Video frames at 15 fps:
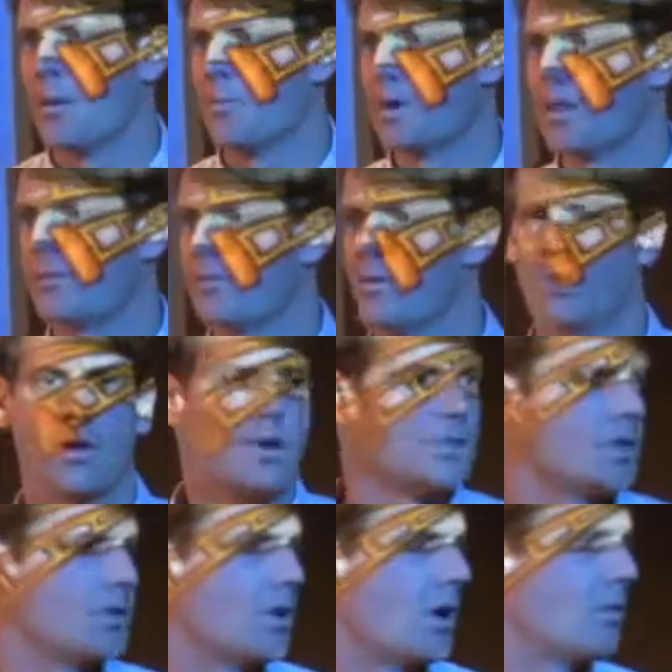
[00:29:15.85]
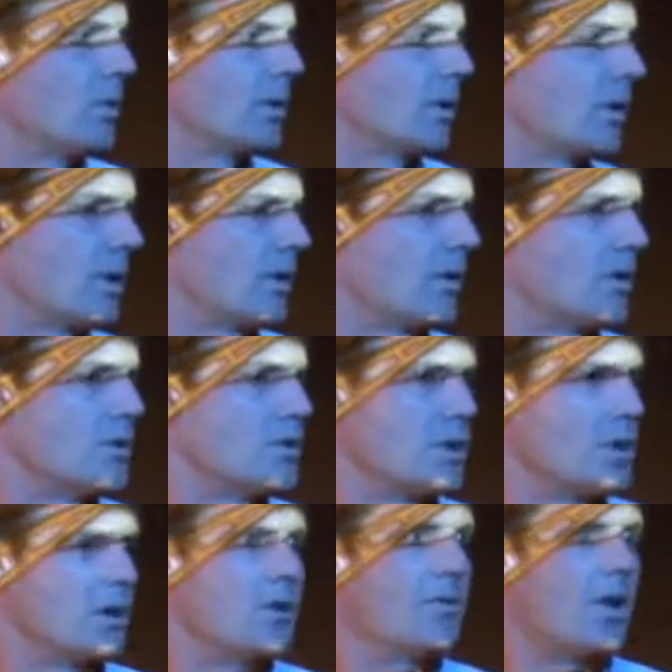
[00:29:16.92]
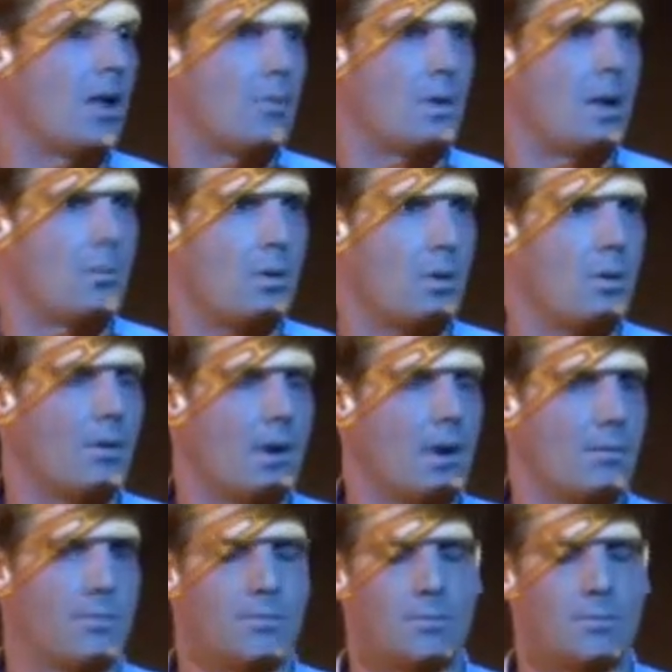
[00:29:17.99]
But for those that don't, we're going to encourage that you develop that program.